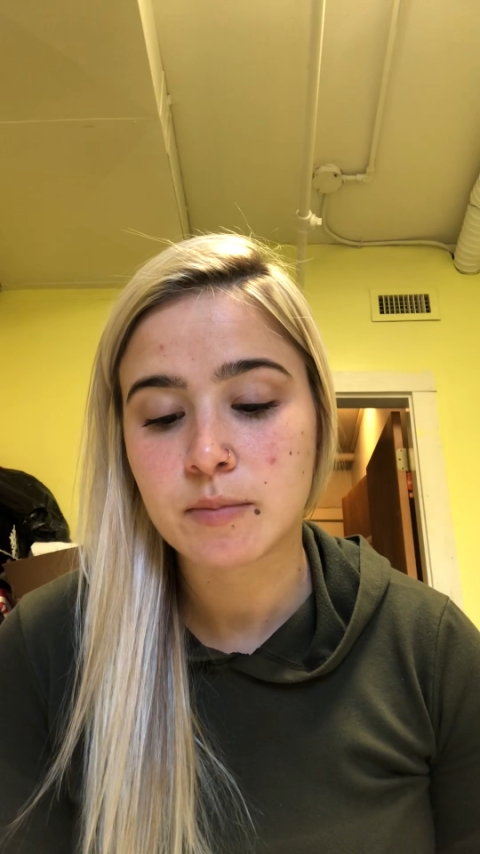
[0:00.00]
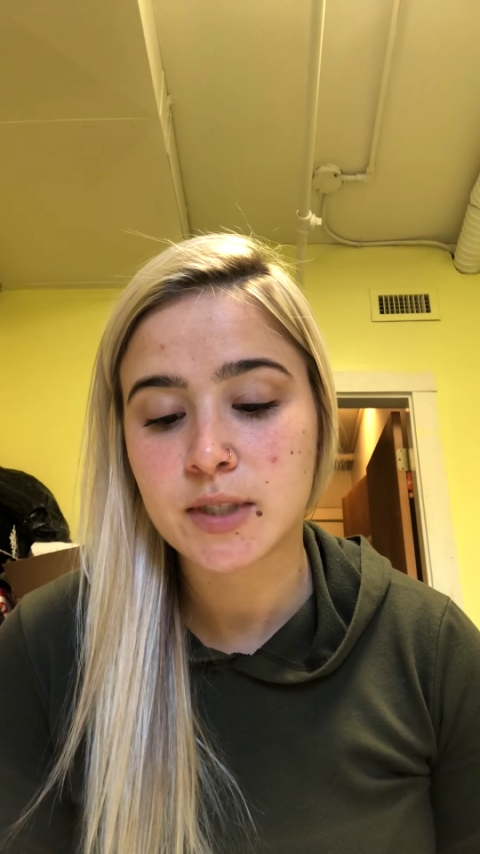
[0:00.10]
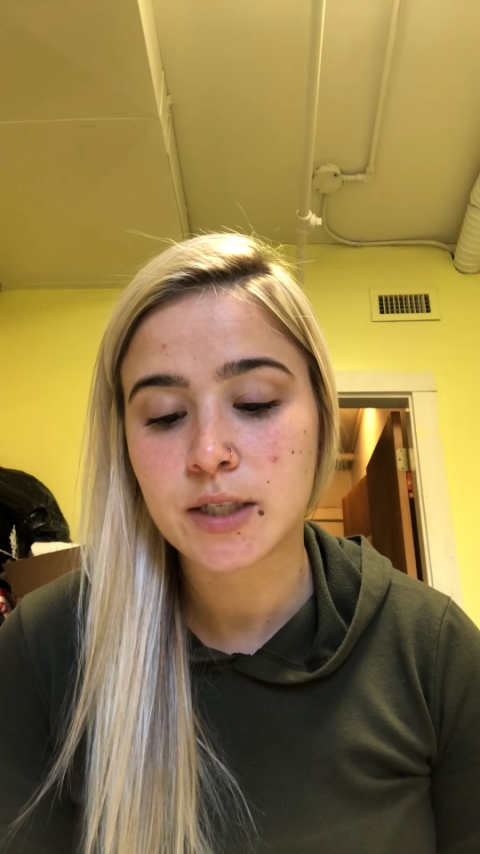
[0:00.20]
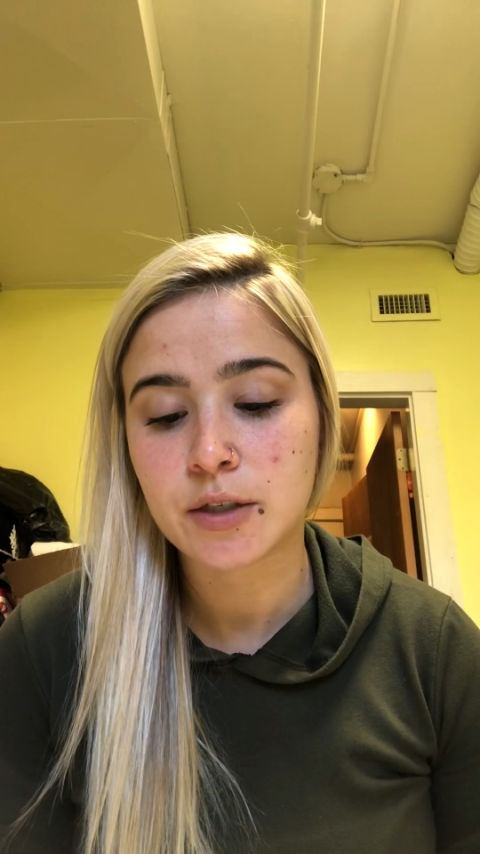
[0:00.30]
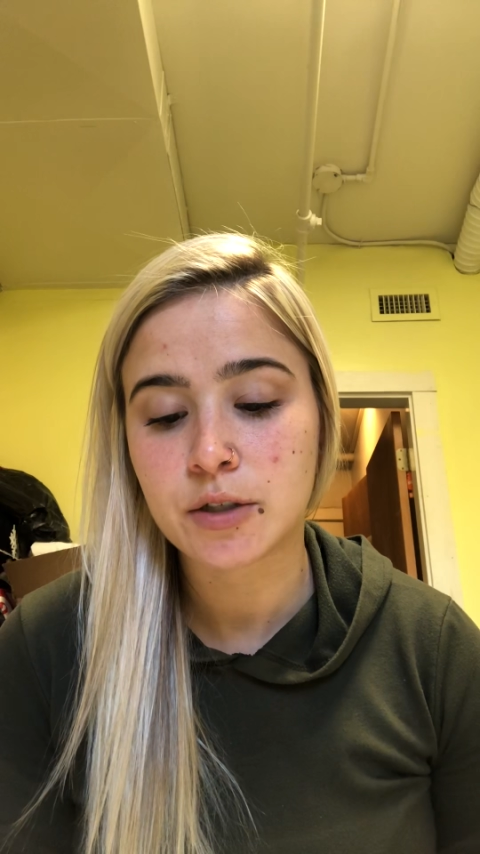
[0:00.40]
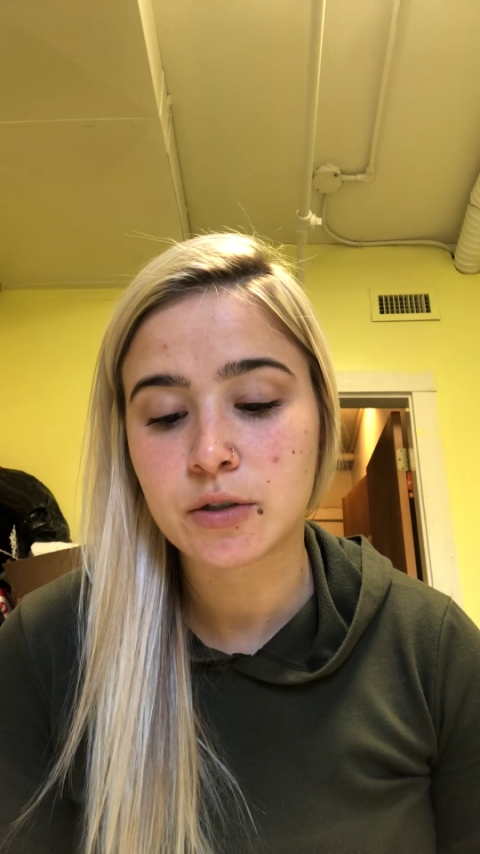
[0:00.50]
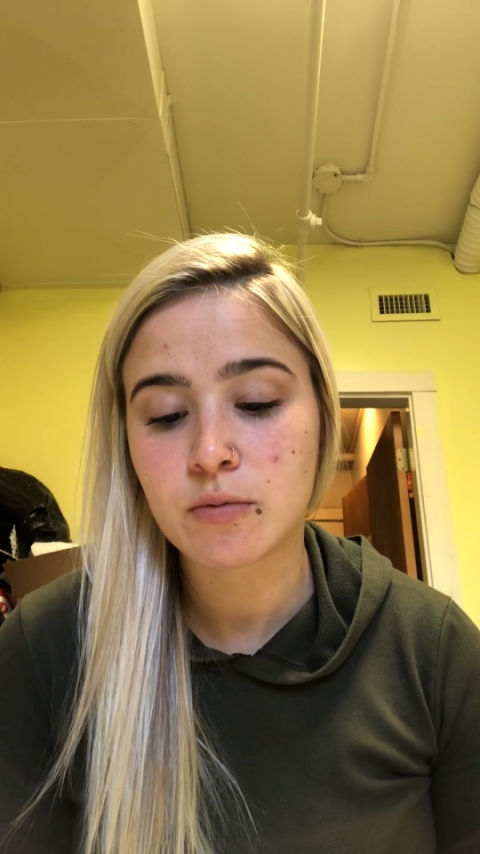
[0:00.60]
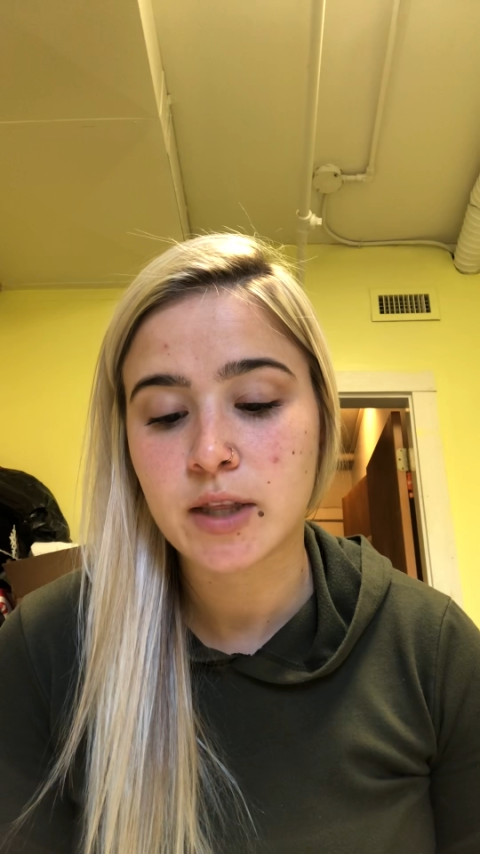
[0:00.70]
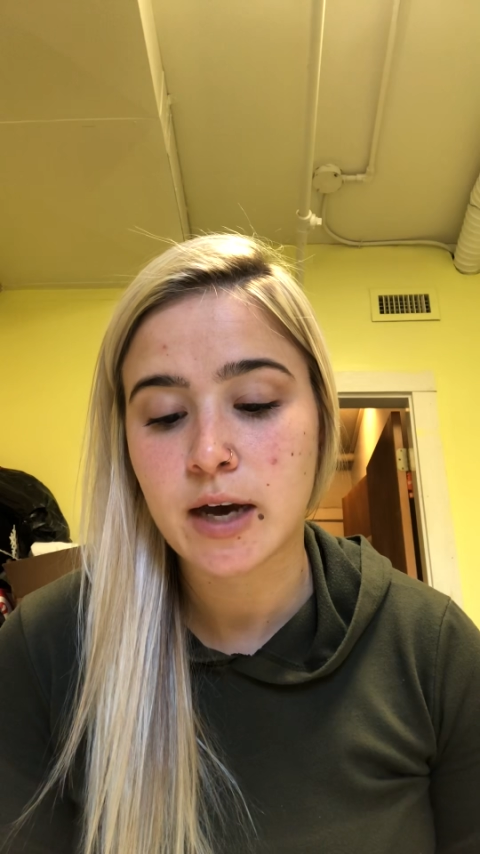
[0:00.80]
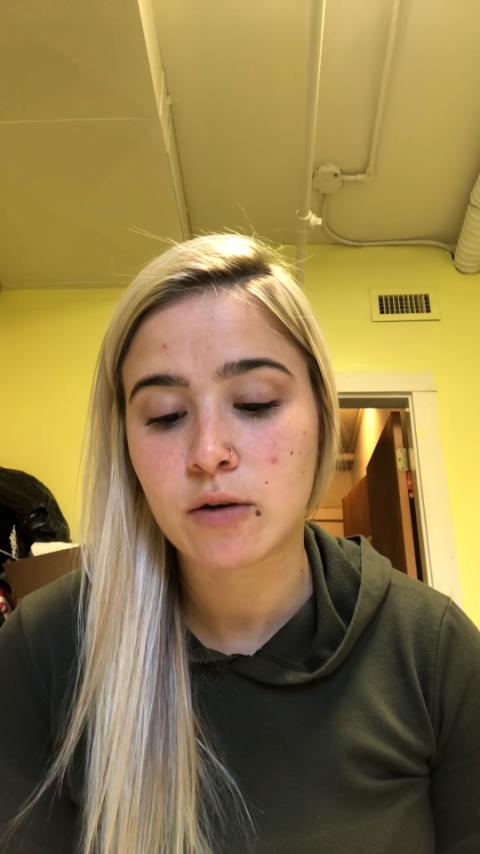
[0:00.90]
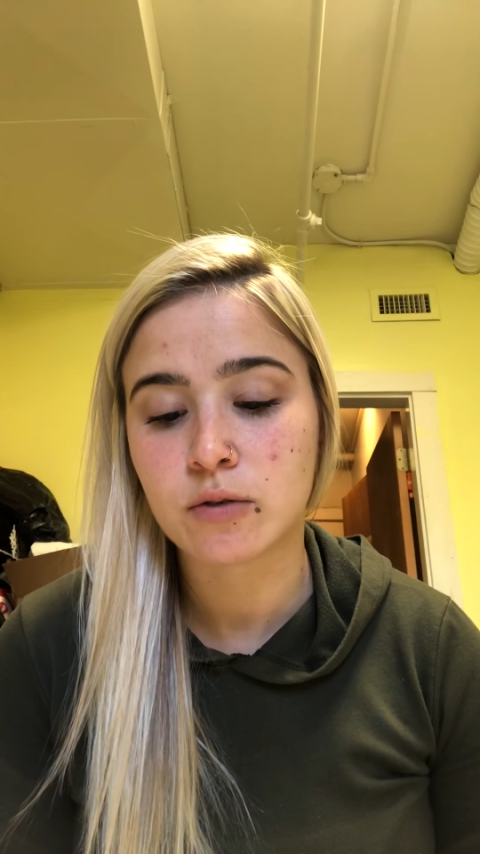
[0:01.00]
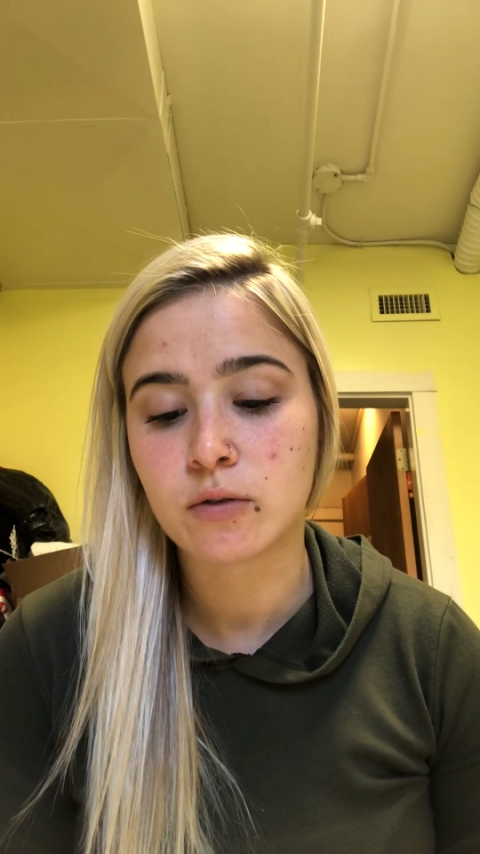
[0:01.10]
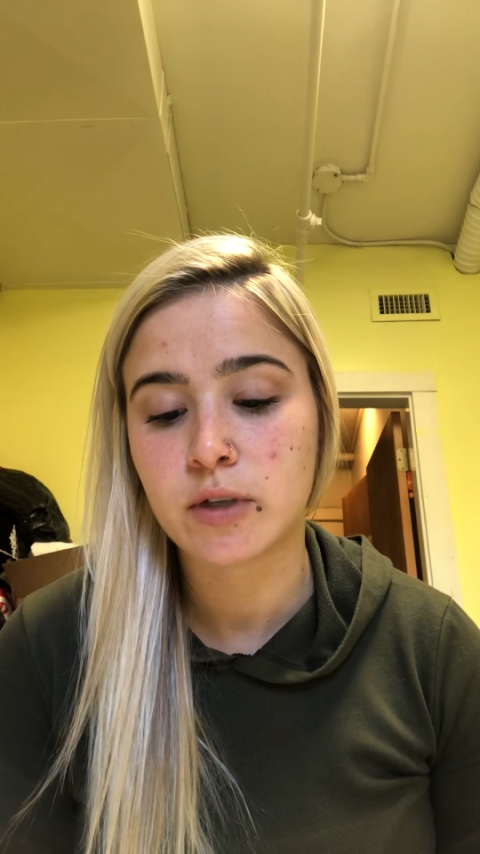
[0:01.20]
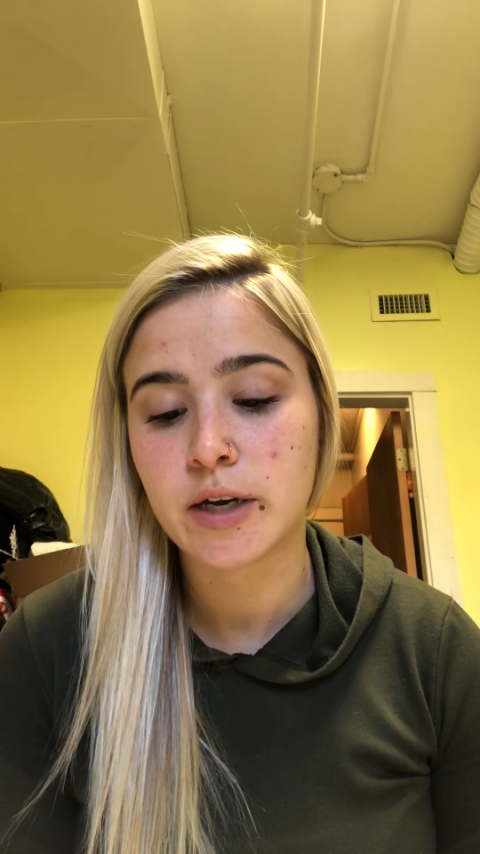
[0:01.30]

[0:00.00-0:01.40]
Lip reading: seniors with household